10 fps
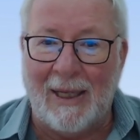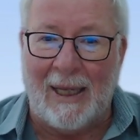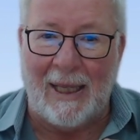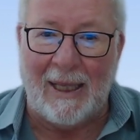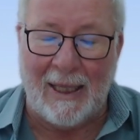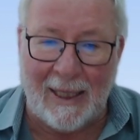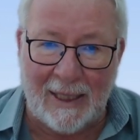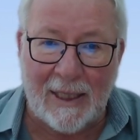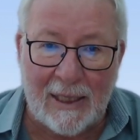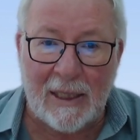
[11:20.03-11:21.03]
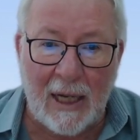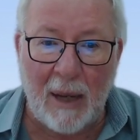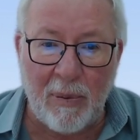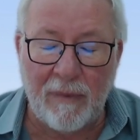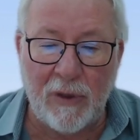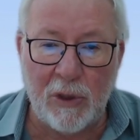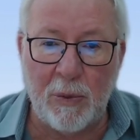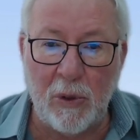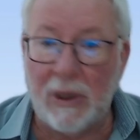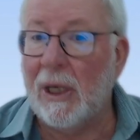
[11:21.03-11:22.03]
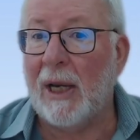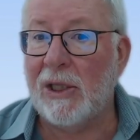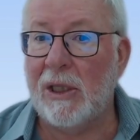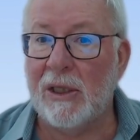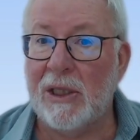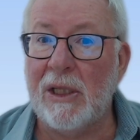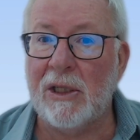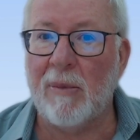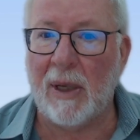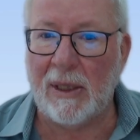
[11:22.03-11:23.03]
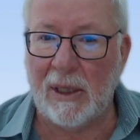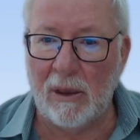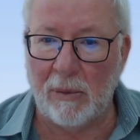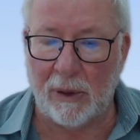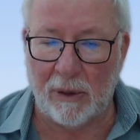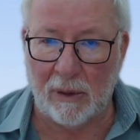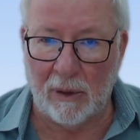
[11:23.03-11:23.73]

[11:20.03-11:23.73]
This is the type of dispute that actually the CCMA deal with.